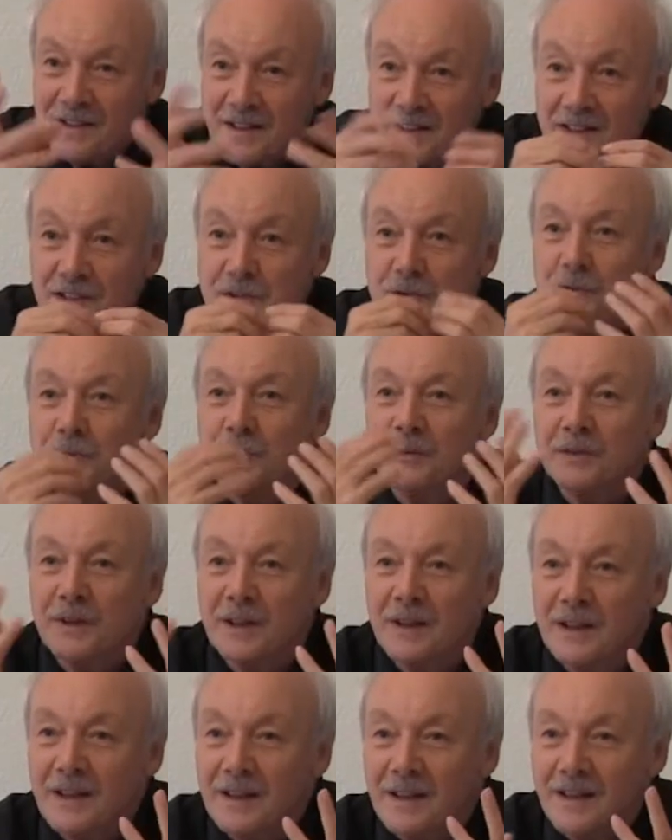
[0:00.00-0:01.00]
the
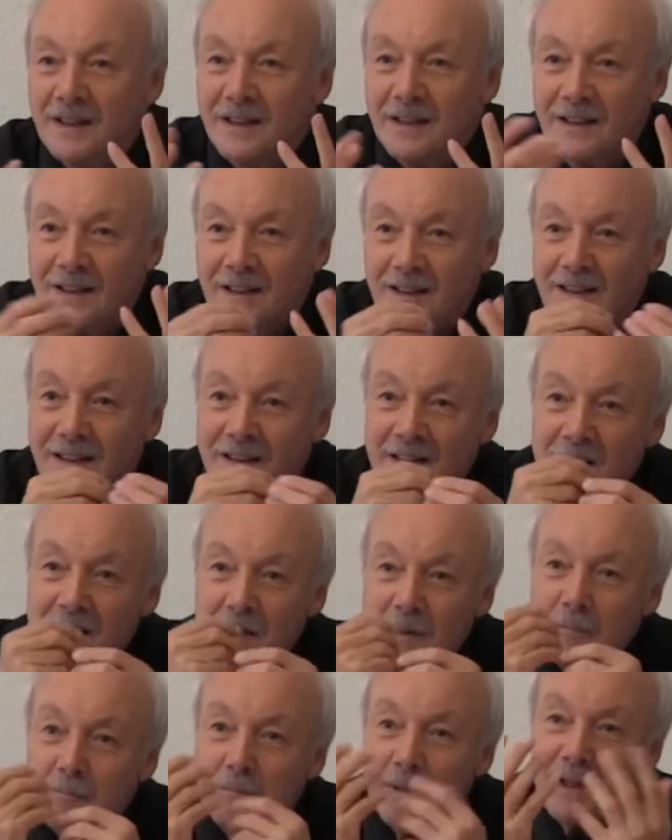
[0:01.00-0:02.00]
history, mm -hmm.
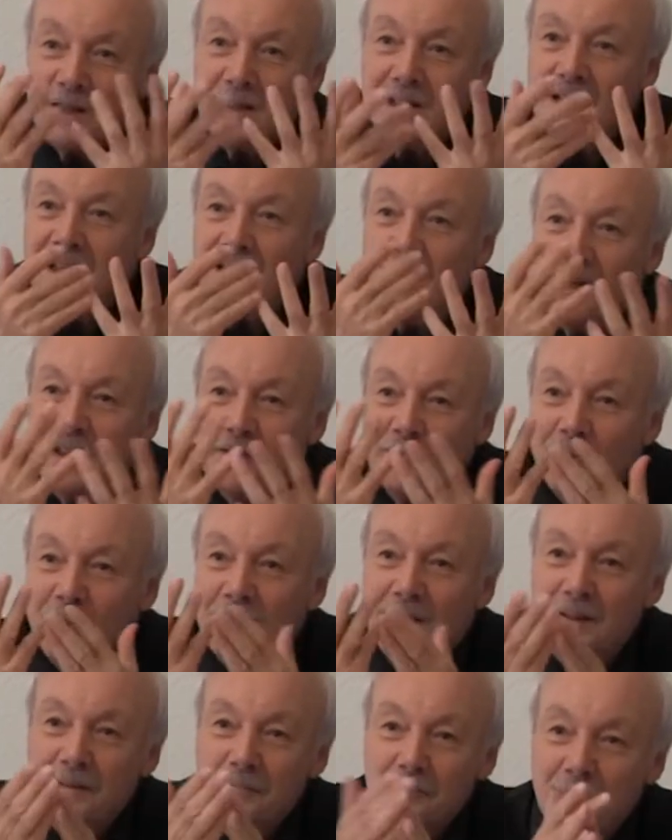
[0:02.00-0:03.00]
make it
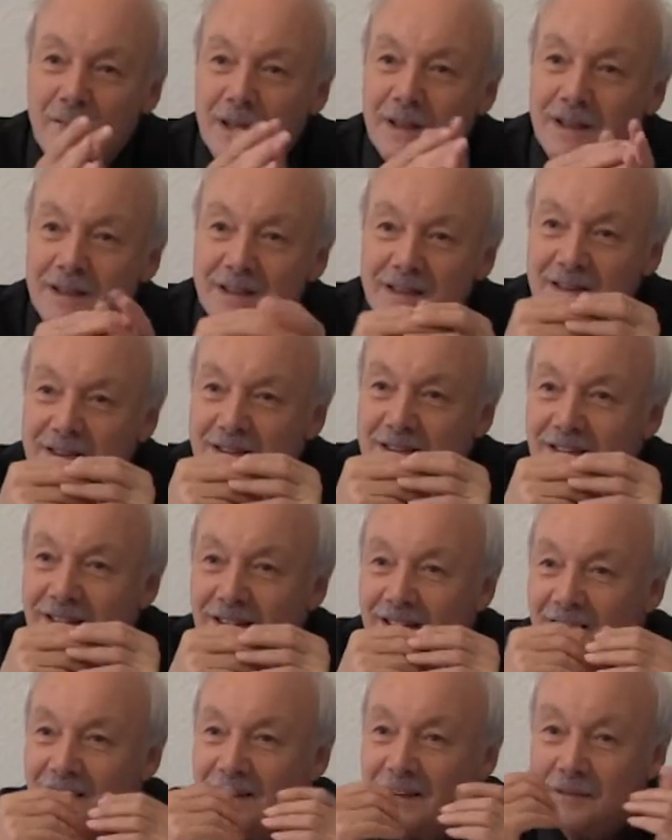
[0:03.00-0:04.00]
lively, make mm -hmm. it
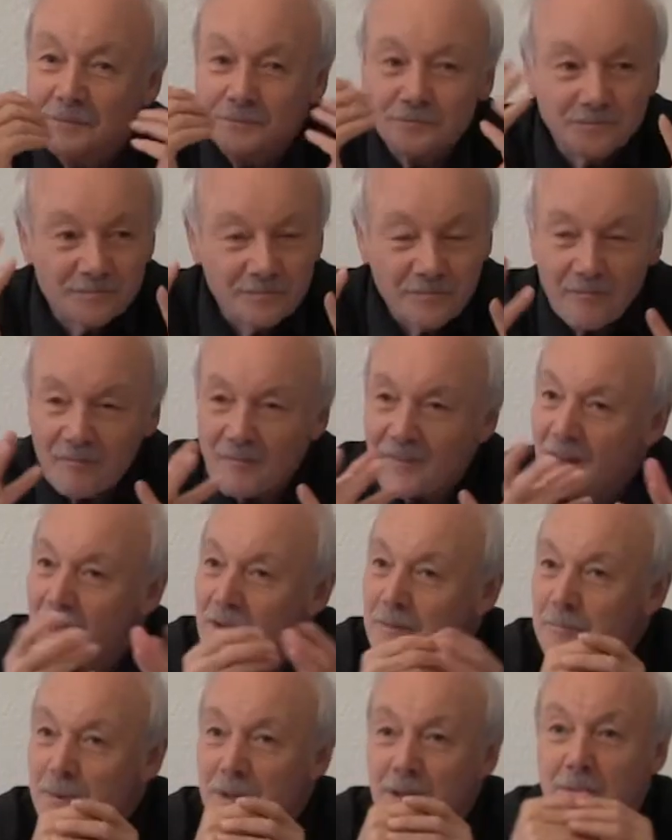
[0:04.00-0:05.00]

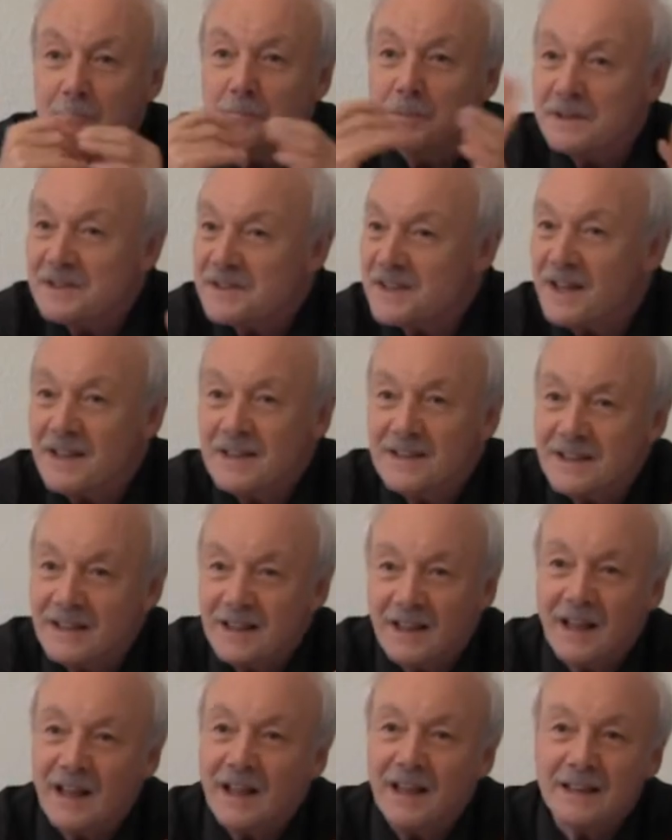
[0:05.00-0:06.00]
being presented
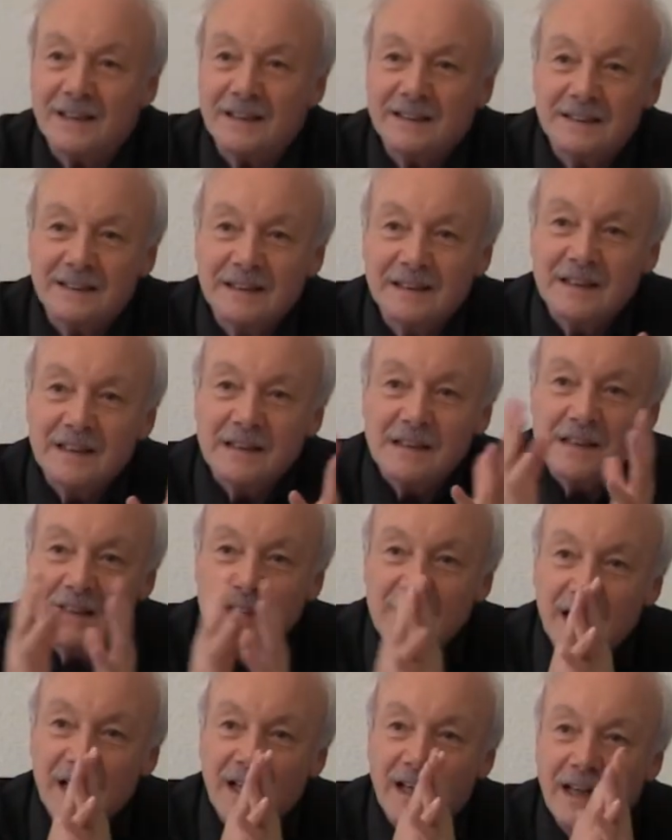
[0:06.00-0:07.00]
again.
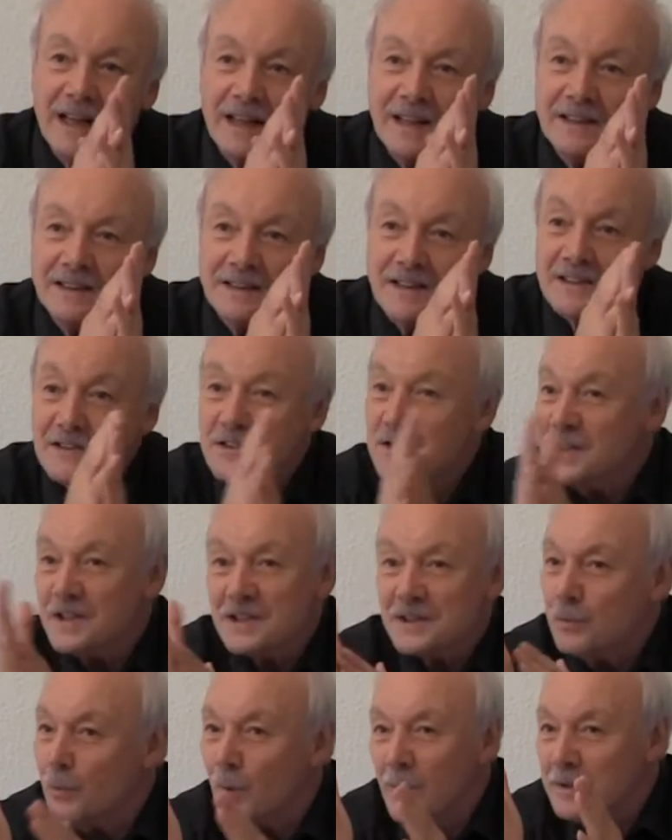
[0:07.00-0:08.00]
Mm-hmm. And that's
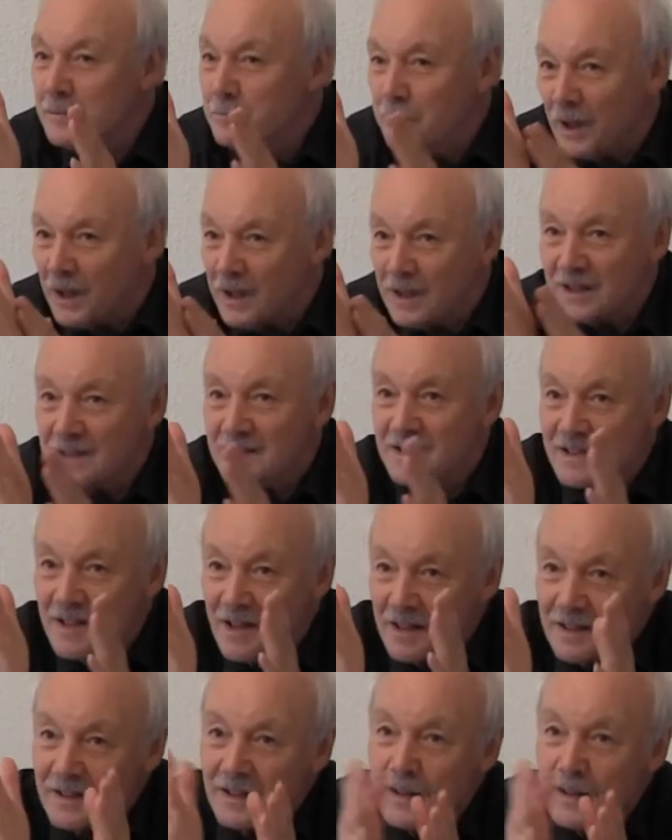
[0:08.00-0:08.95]
just one part.